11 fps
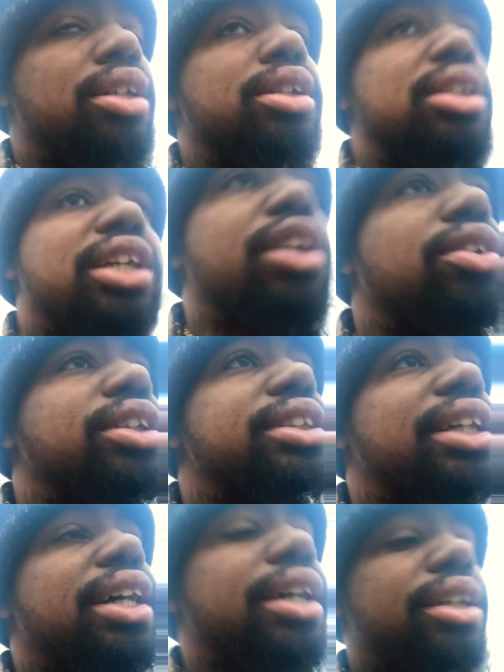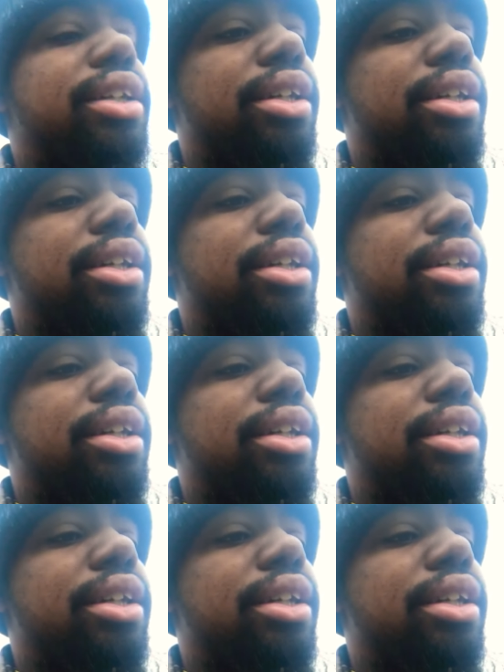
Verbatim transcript: Stay on the side.